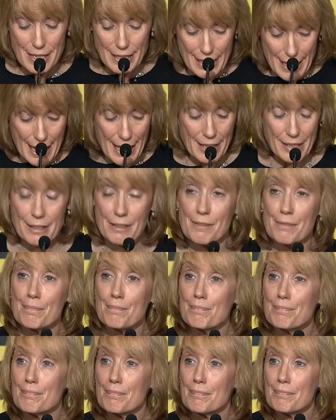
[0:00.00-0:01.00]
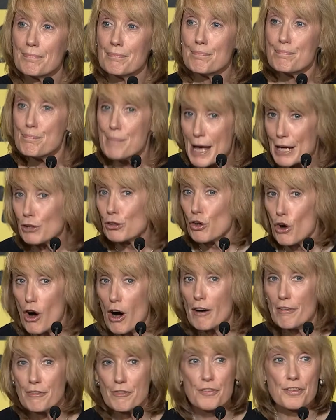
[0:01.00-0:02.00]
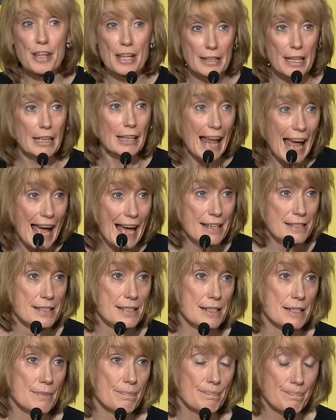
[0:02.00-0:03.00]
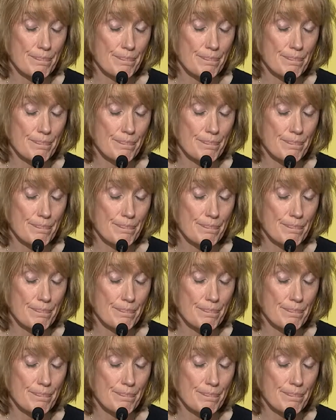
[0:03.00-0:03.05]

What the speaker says: again better off than the last.